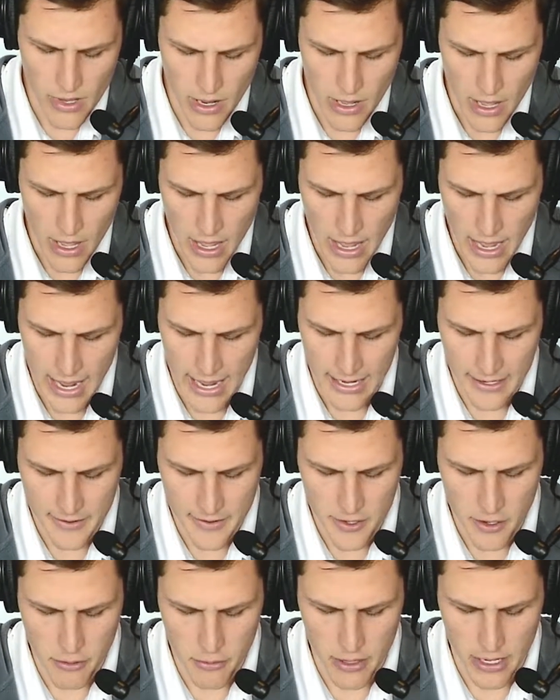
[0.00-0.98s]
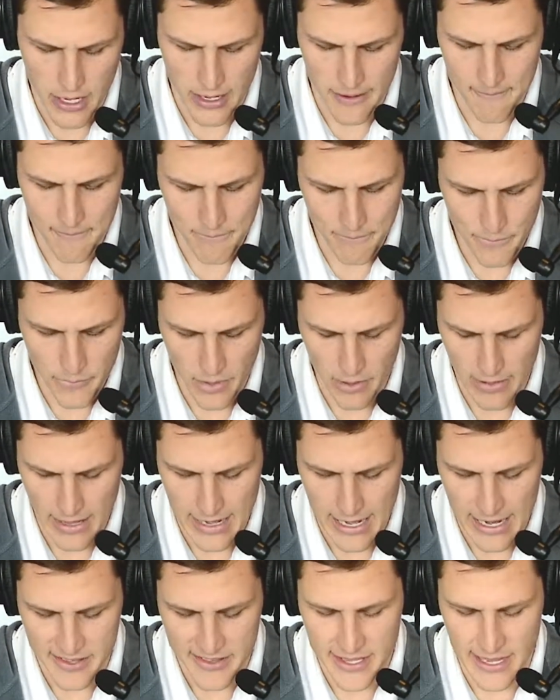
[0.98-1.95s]
And so, like
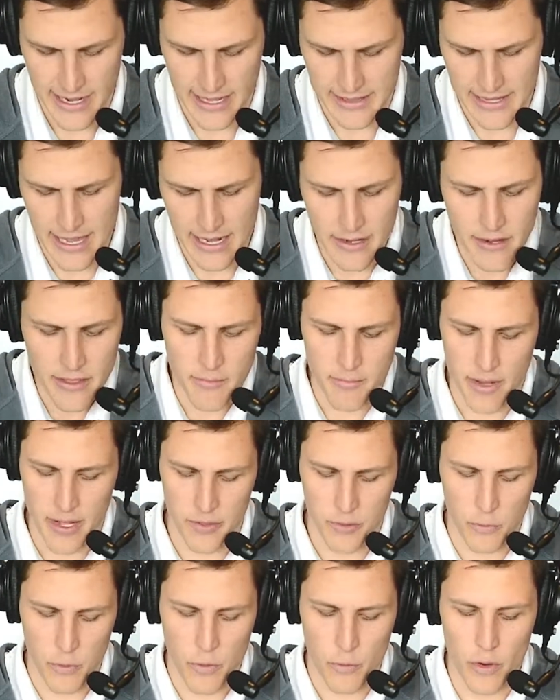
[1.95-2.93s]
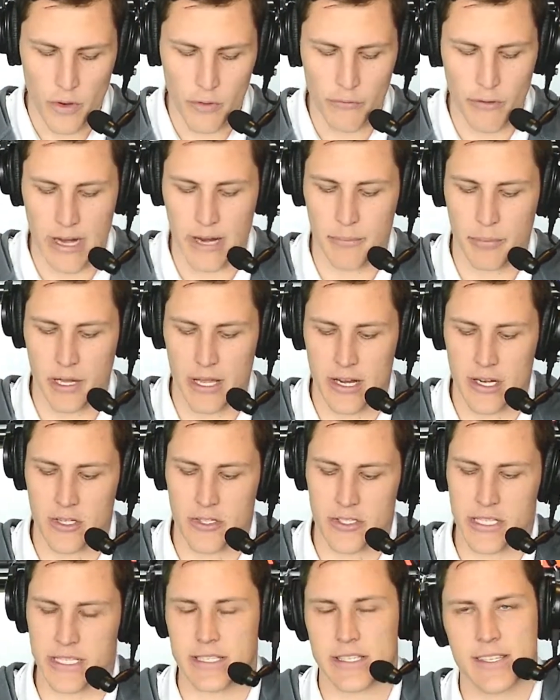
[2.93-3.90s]
I said, at the end of the month, we will rank players
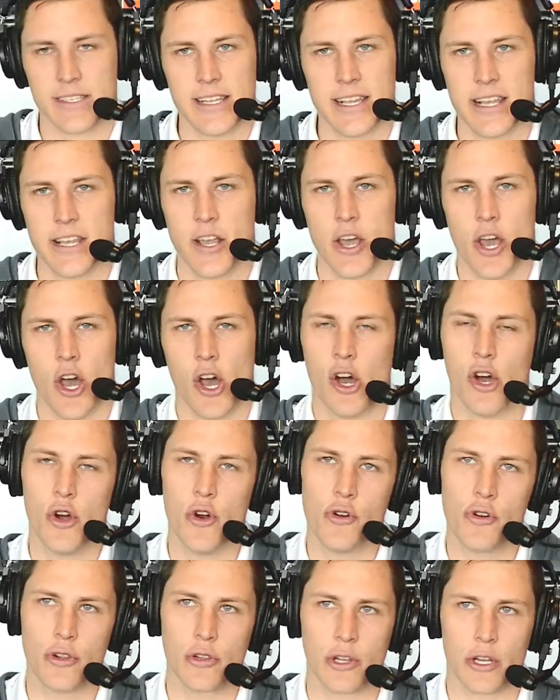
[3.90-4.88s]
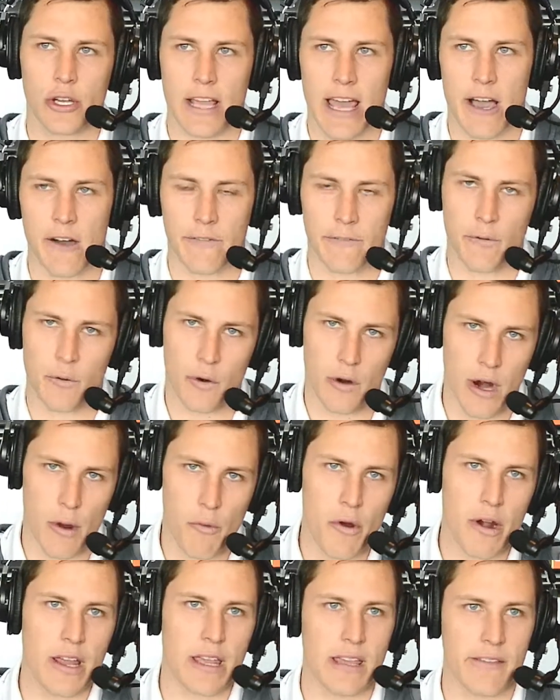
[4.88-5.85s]
and see who to look out for. I
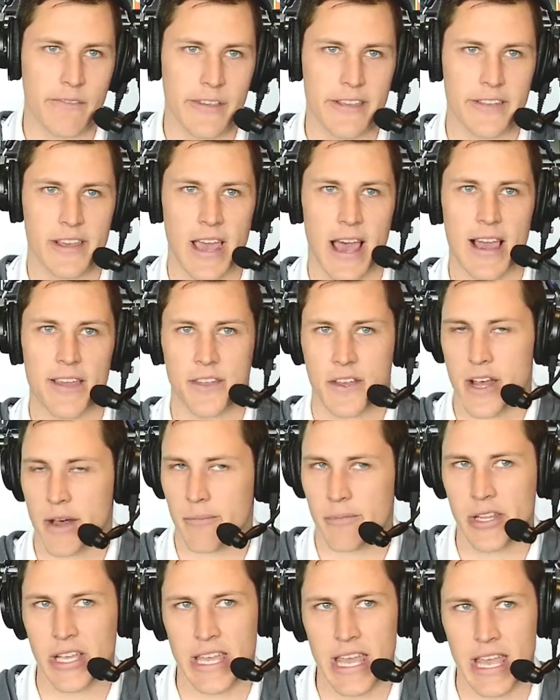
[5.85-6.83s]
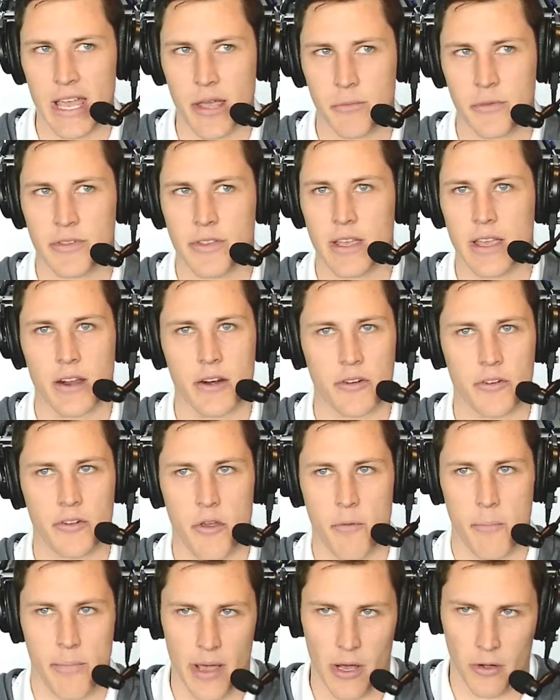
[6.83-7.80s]
want to give these guys a couple of games to get under their
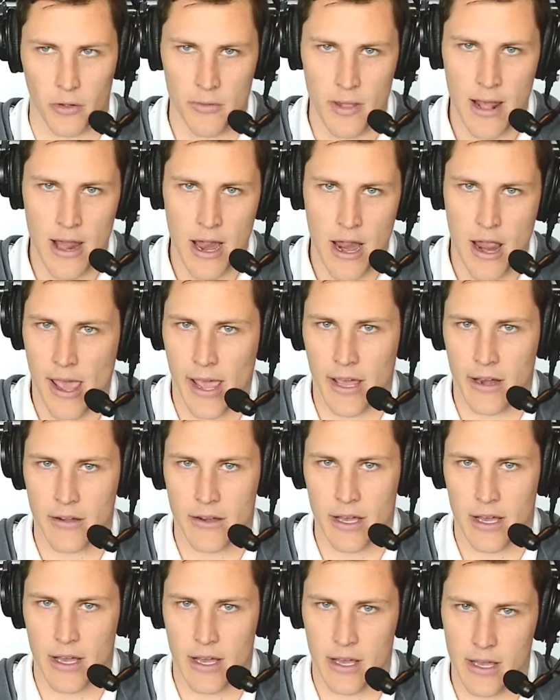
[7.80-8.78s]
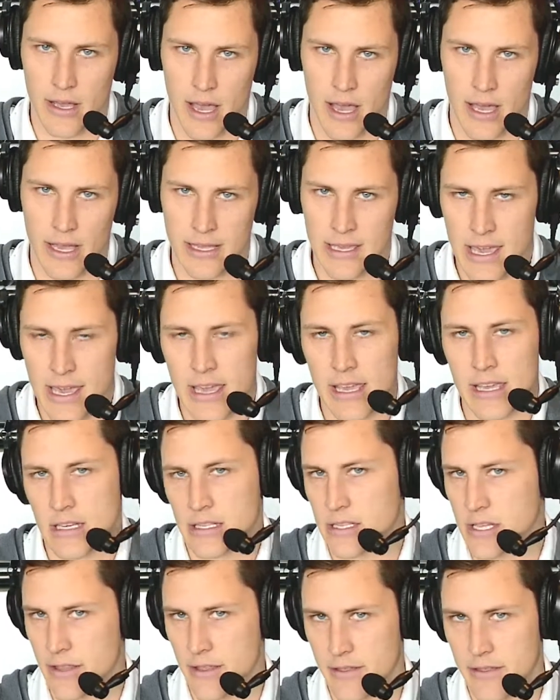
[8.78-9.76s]
belt and get
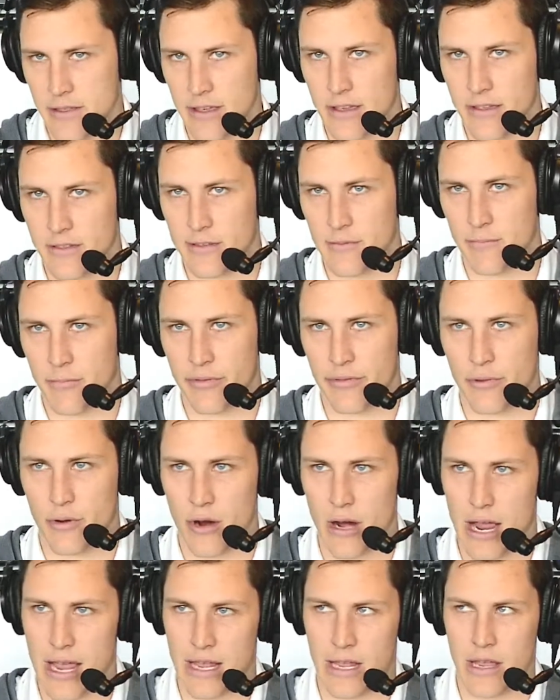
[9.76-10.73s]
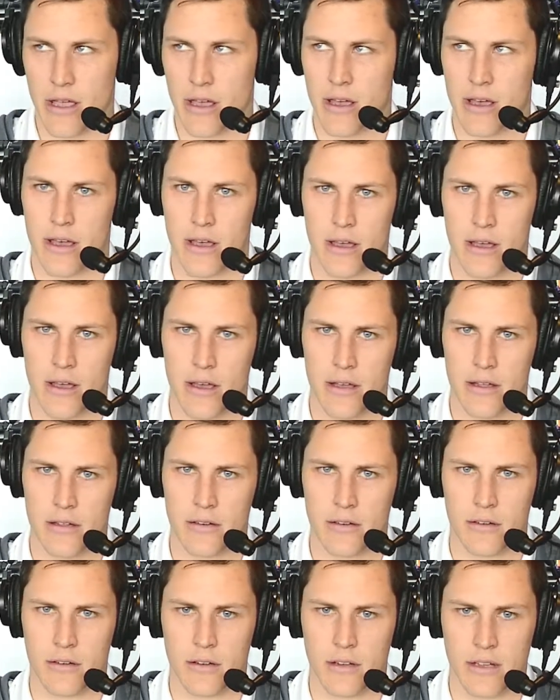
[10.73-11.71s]
into the season before I
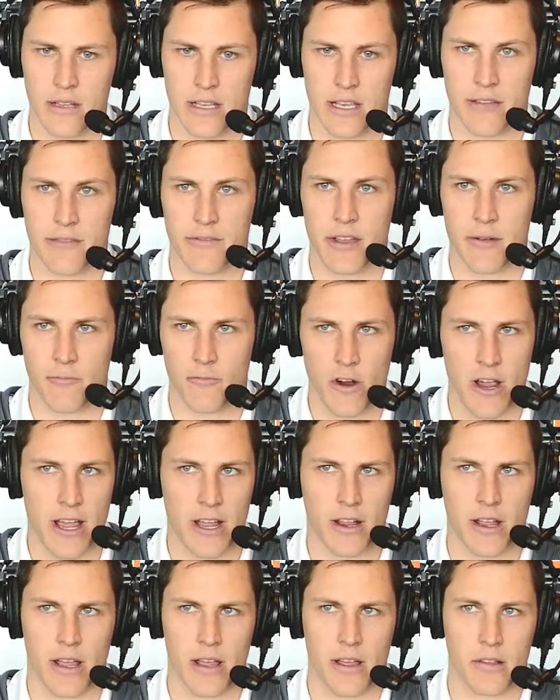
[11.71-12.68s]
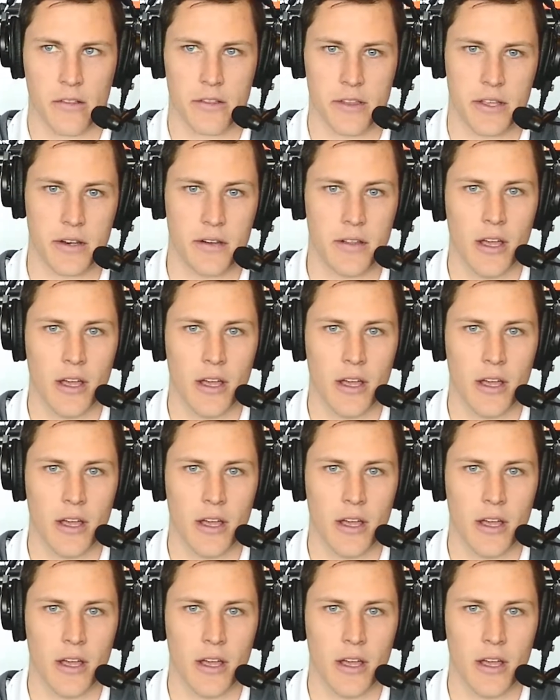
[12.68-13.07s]
give them rankings and,